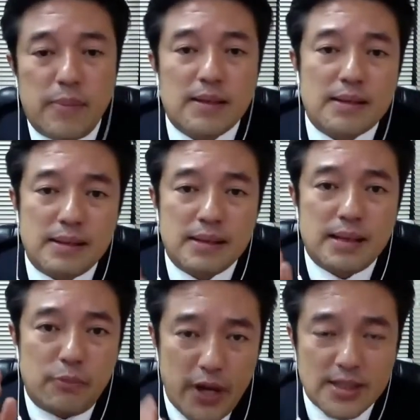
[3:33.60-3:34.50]
But
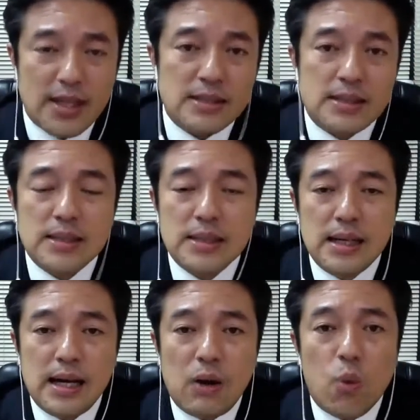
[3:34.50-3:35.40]
the present
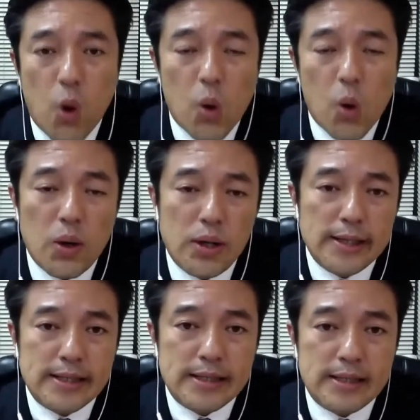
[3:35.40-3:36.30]
war,
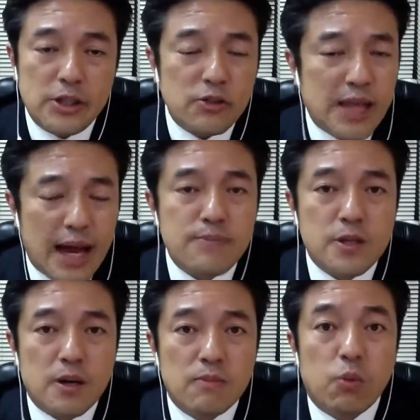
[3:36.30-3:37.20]
new
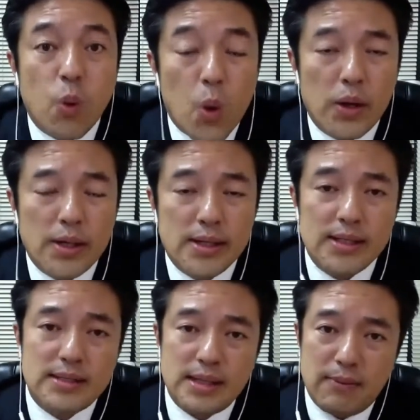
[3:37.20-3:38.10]
types of war,
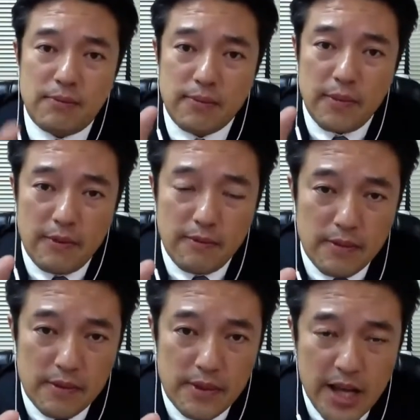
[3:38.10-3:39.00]
it's a
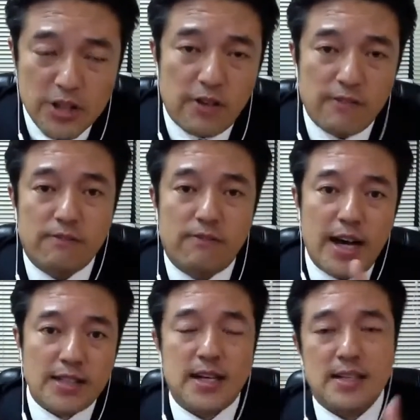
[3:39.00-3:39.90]
nation
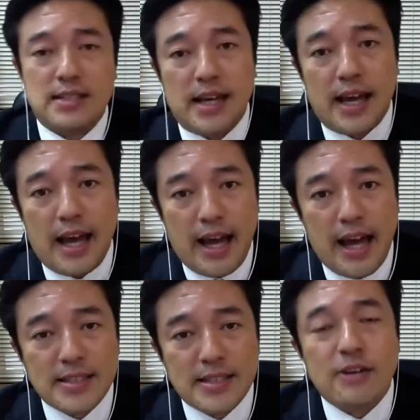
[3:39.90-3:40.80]
versus
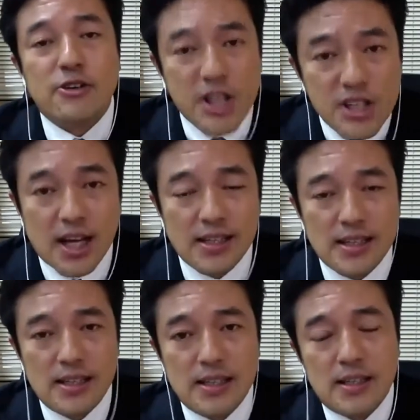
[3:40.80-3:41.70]
a technician,
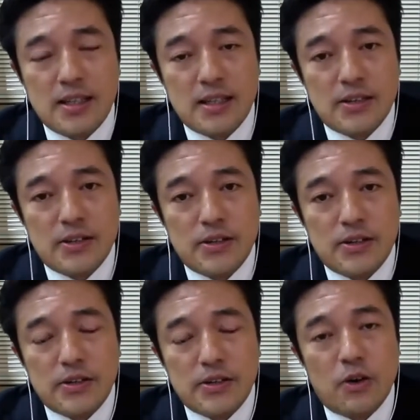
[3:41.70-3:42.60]

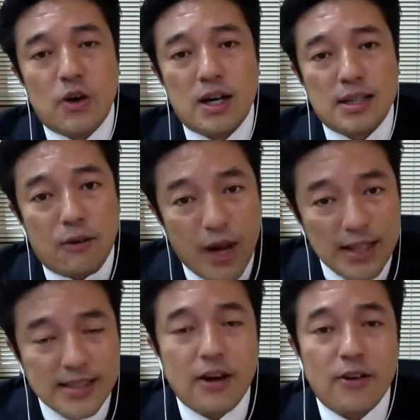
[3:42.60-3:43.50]
or the
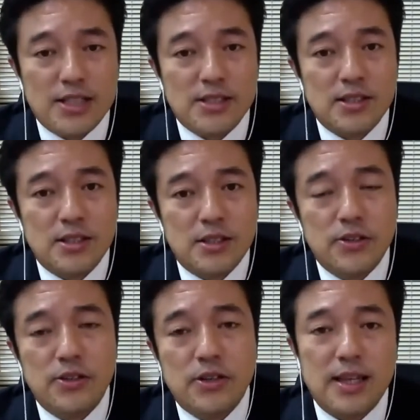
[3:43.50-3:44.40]
one terrorist
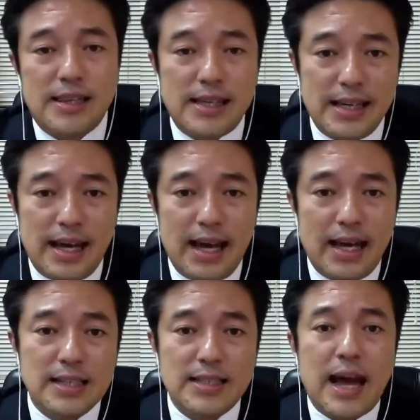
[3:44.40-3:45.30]
who got
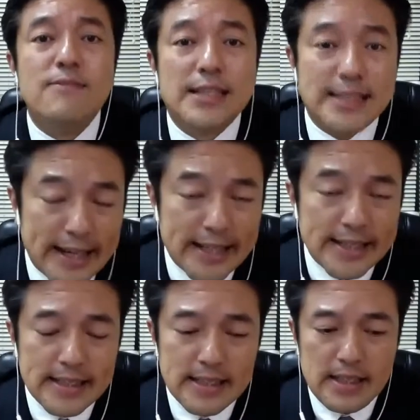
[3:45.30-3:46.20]
the cyber
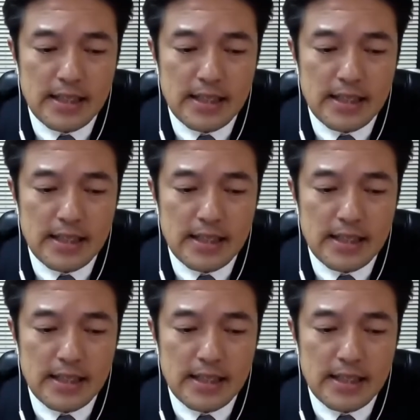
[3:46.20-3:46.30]
tech.